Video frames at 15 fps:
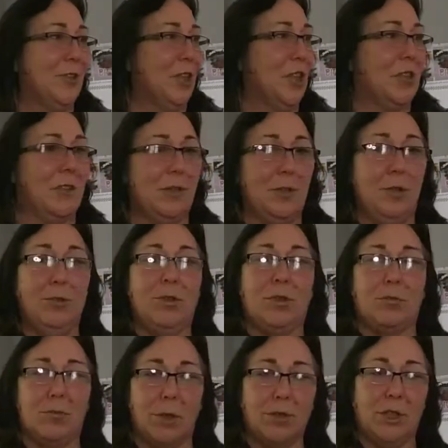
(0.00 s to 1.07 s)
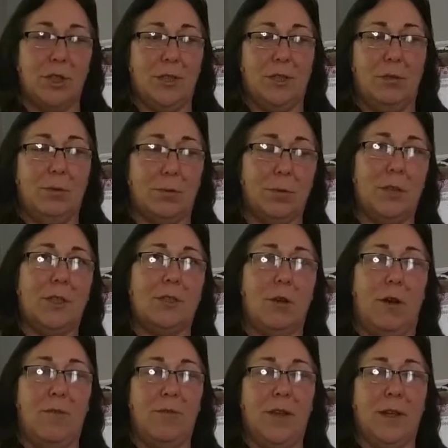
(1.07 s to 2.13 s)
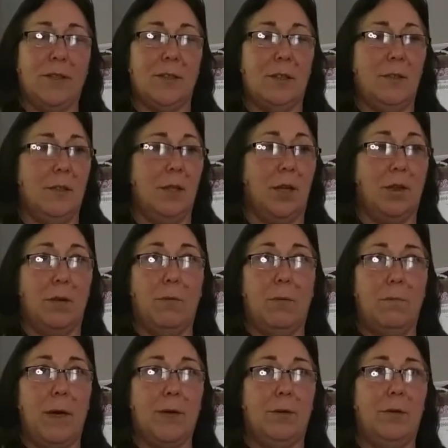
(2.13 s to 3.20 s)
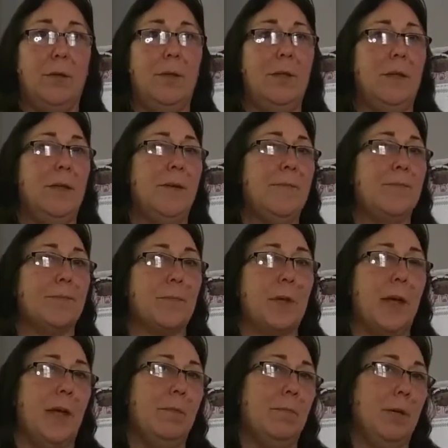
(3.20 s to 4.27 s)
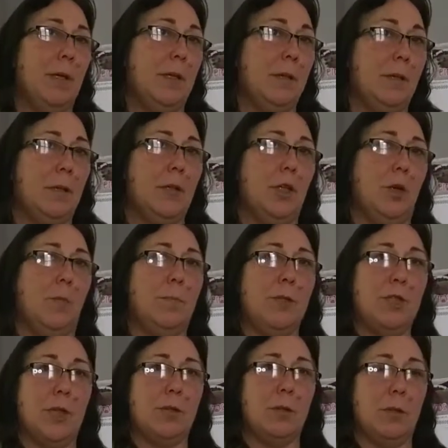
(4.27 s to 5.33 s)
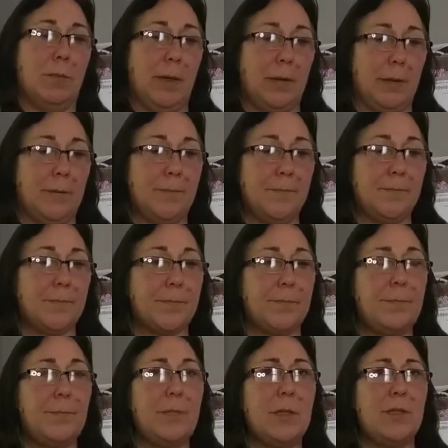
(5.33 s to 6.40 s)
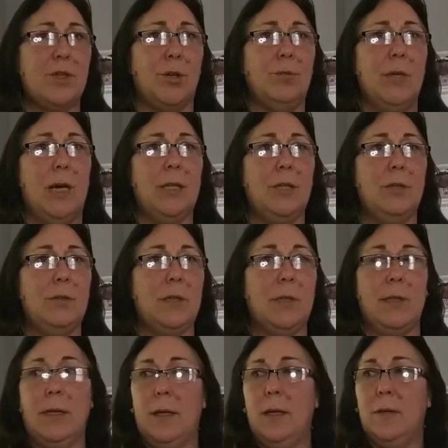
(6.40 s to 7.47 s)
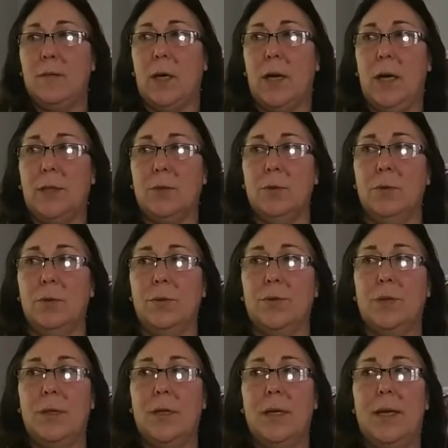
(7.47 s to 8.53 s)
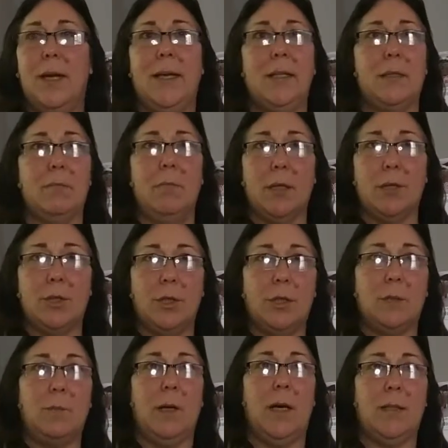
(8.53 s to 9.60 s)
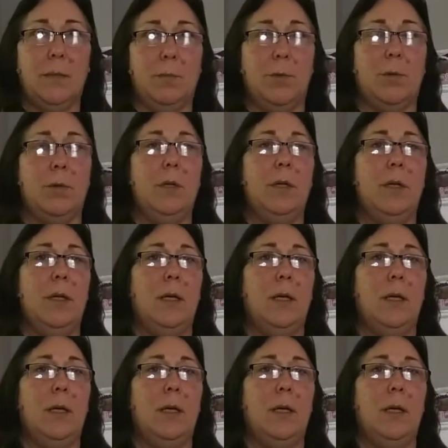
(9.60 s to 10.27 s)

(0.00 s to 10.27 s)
Just use scrunchies, use really soft things, and nothing with metal, and be gentle about it. So not using the hot tools as much as possible